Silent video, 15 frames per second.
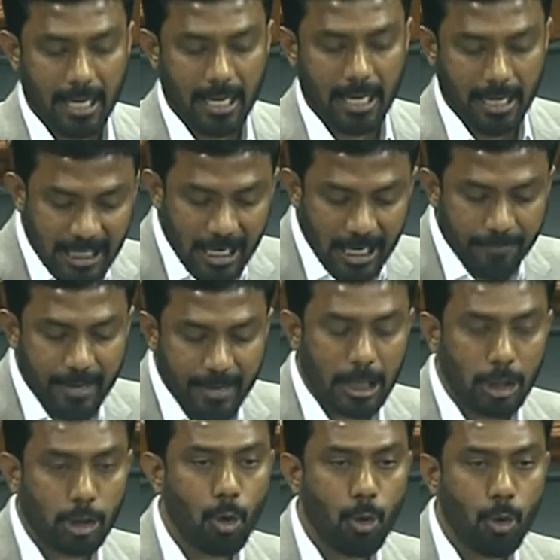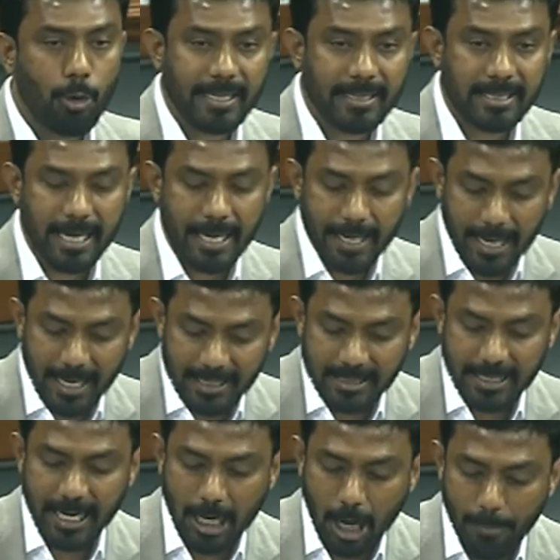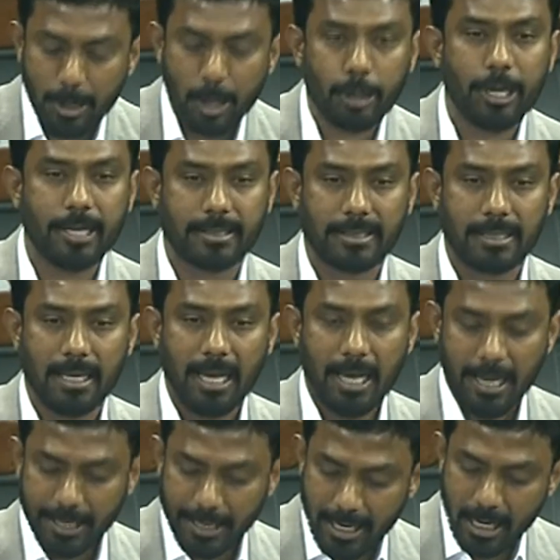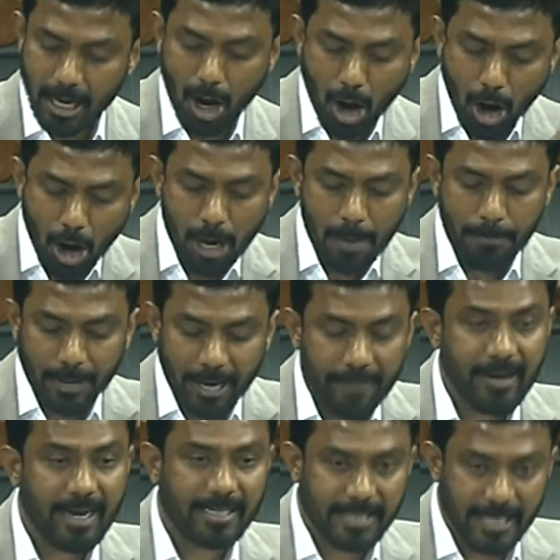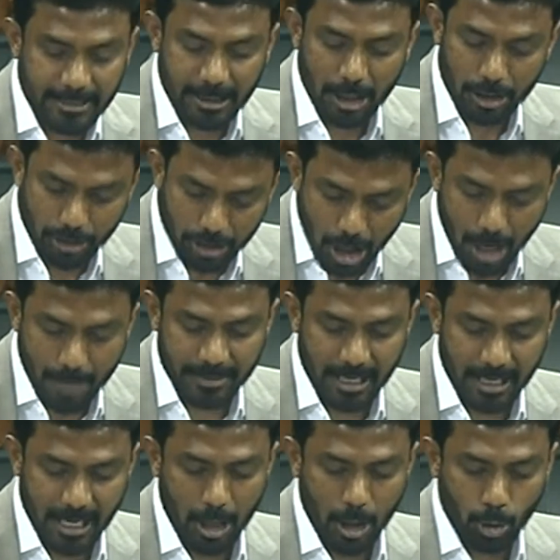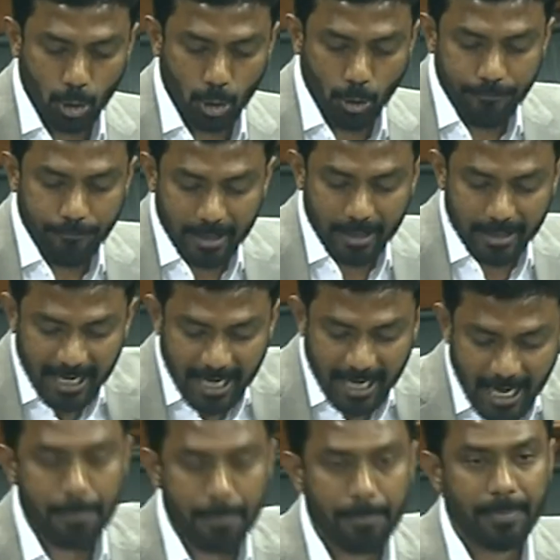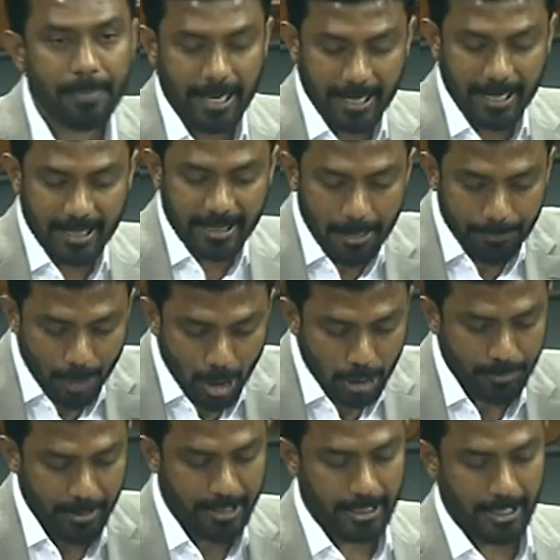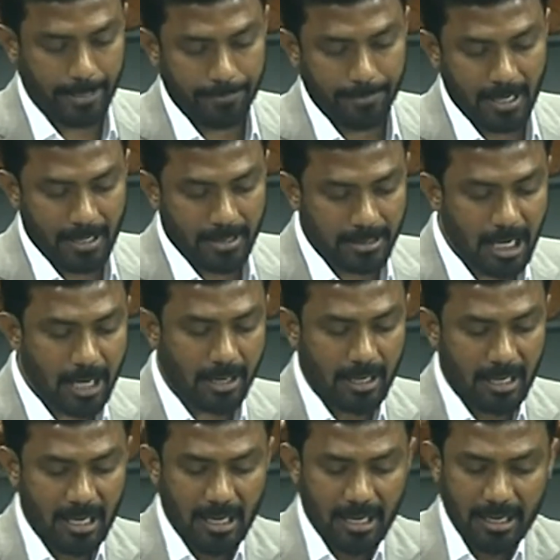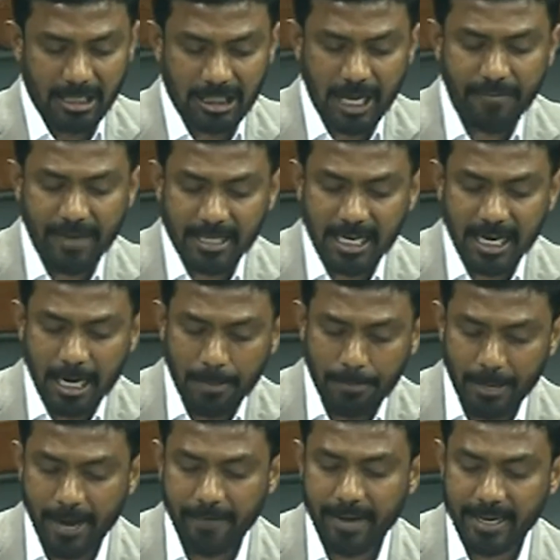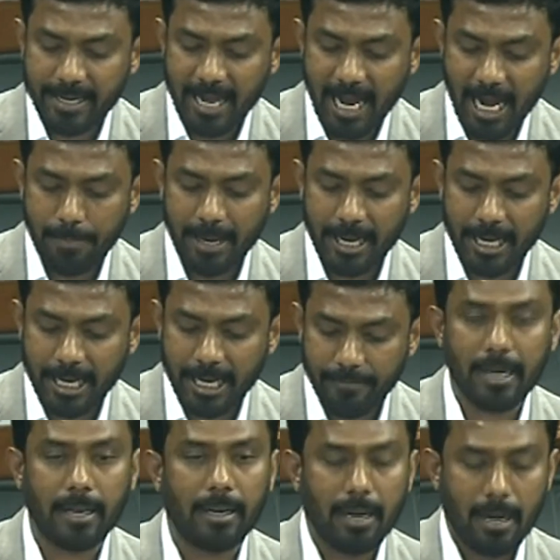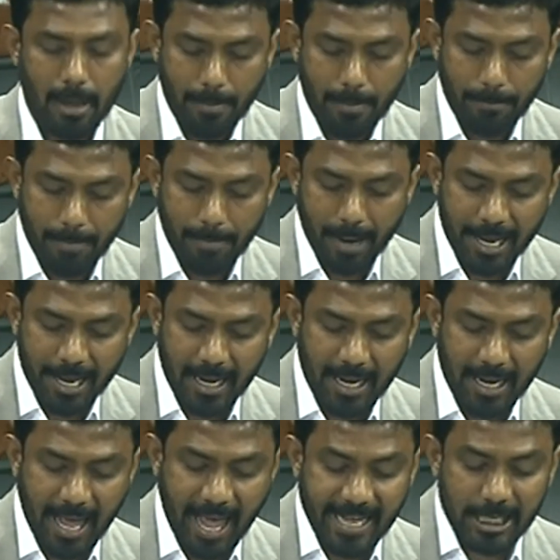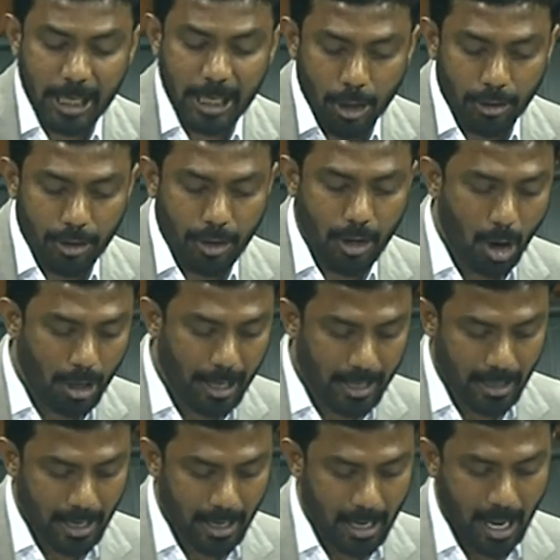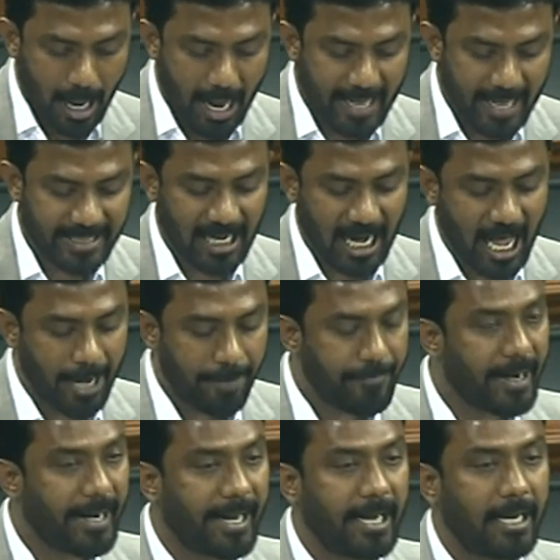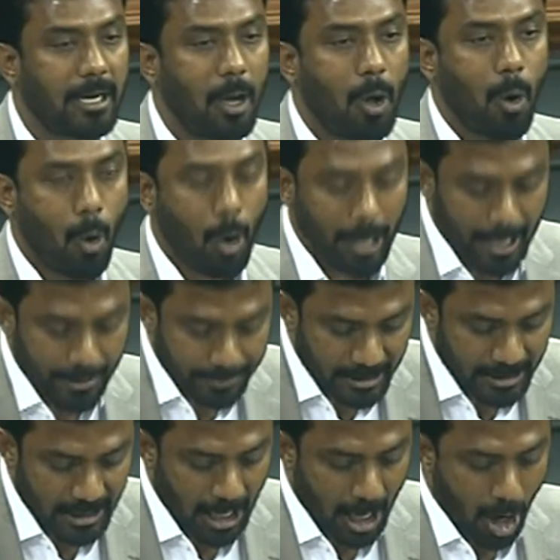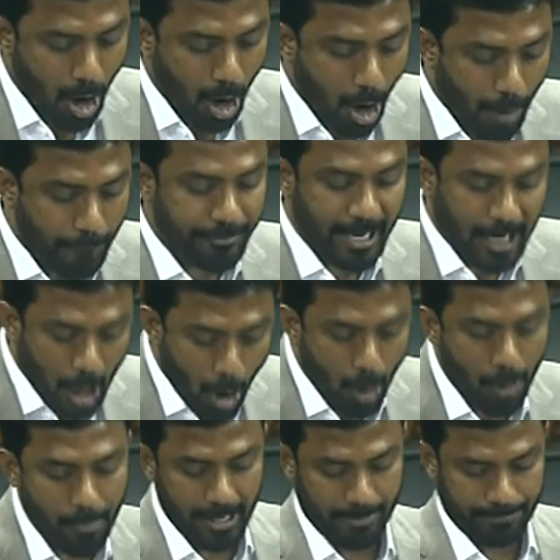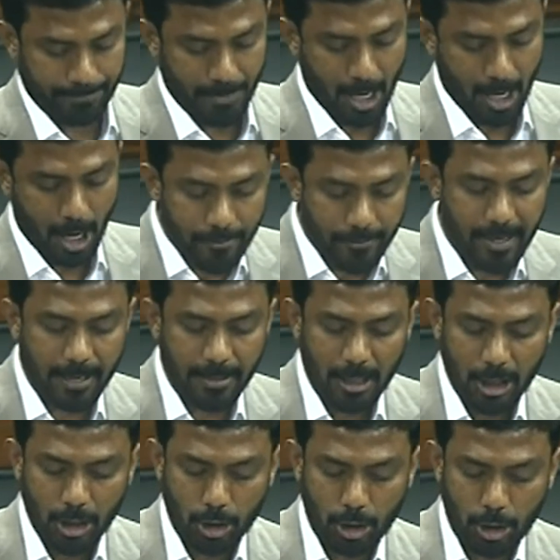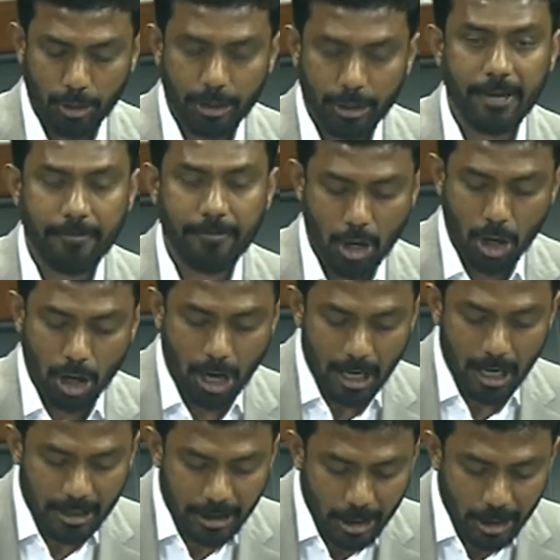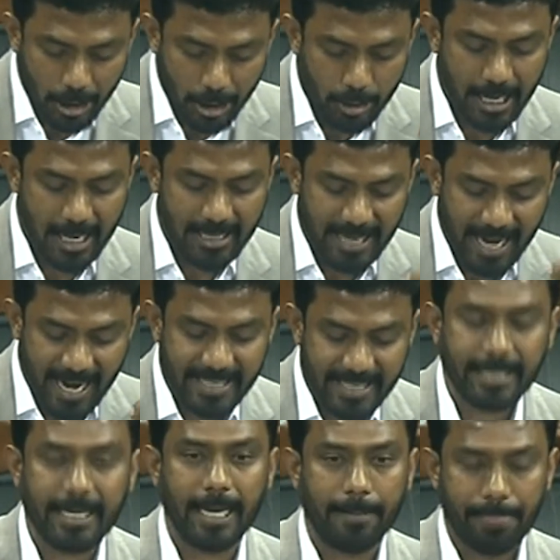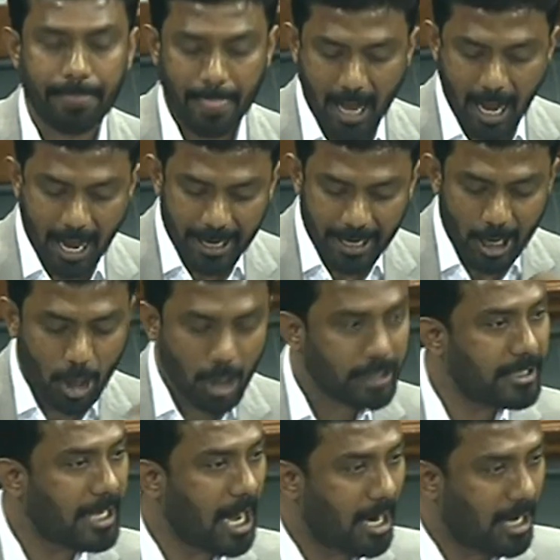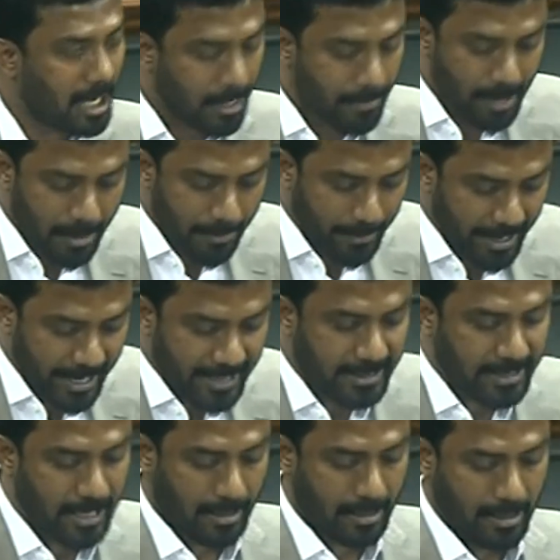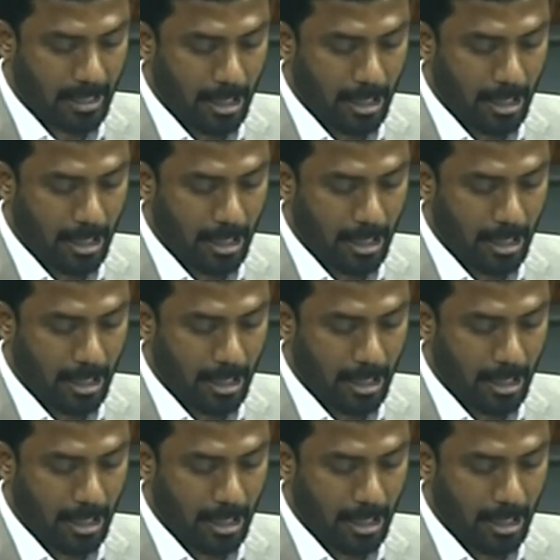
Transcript: reservation to SC, ST communities in all private sector jobs to further help in their prosperity. Sir, reservation in private can be given by an executive order as clarified in OMs of the government. However, to give constitutional sanctity, I request the Honorable Minister,